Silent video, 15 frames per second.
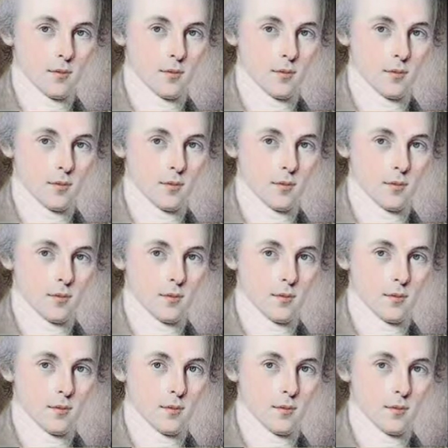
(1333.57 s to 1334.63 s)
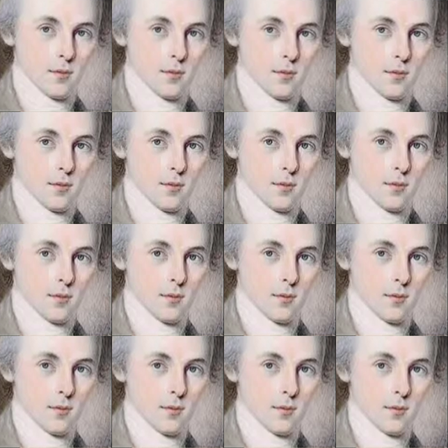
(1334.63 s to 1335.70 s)

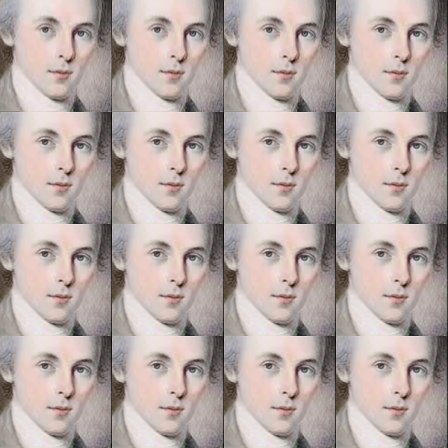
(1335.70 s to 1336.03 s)
Nothing is said.